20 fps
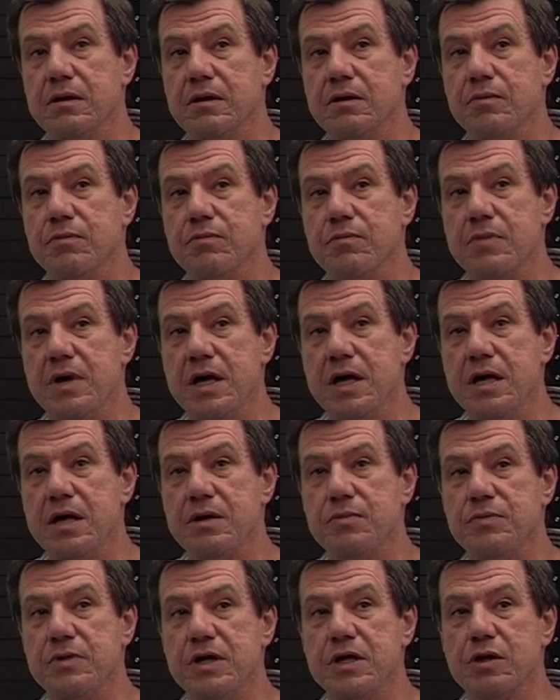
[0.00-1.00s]
made
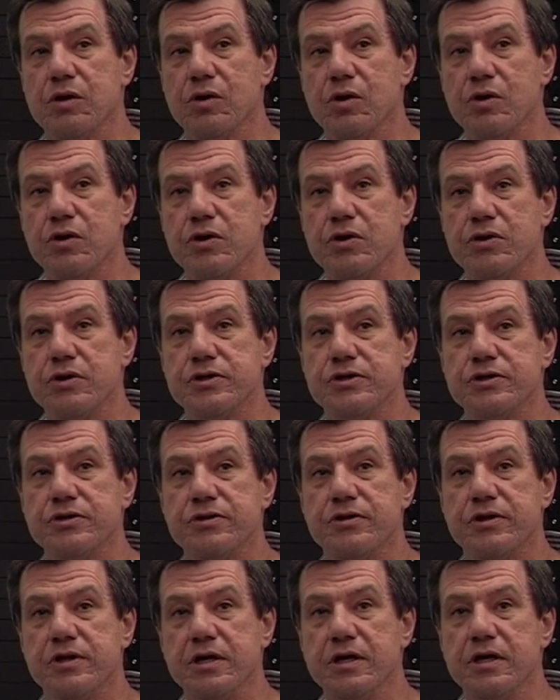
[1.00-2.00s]
me learn to
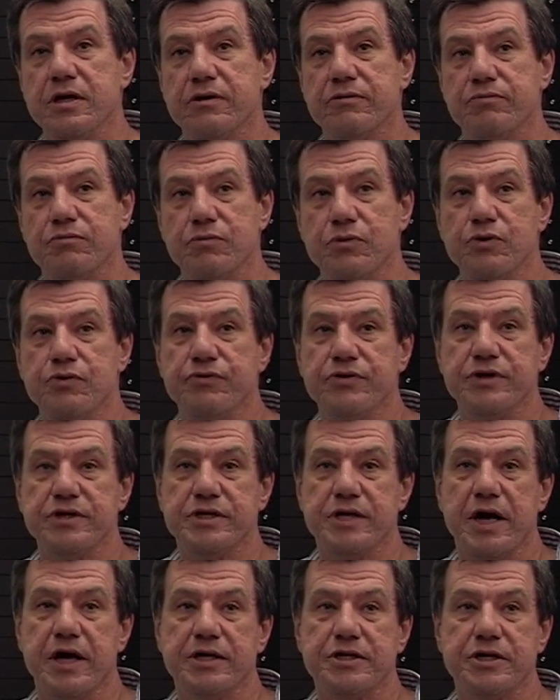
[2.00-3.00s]
think of movies
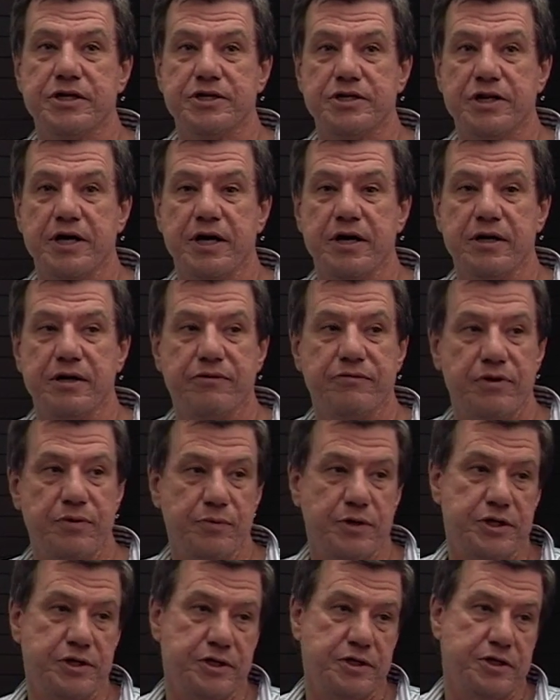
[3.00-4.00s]
as a chain of
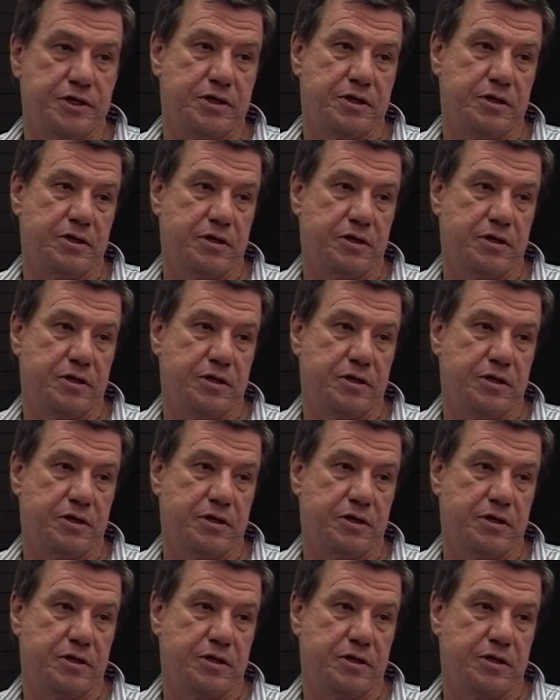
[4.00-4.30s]
images,